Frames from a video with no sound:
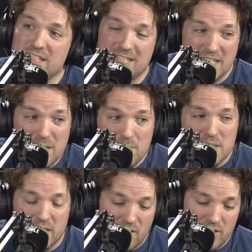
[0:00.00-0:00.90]
seems
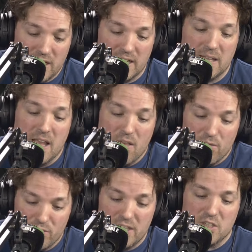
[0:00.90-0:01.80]
unlikely,
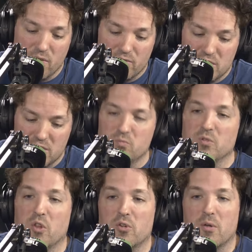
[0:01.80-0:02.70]
this conversation
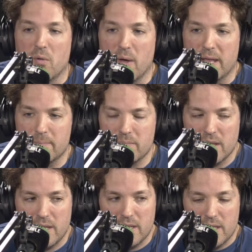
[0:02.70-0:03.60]
will not go away.
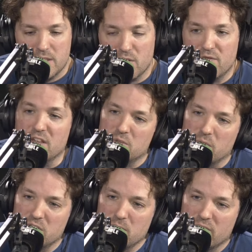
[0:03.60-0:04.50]
So, Vish,
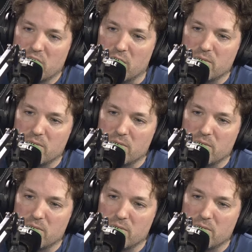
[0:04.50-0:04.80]
why don't you have a go?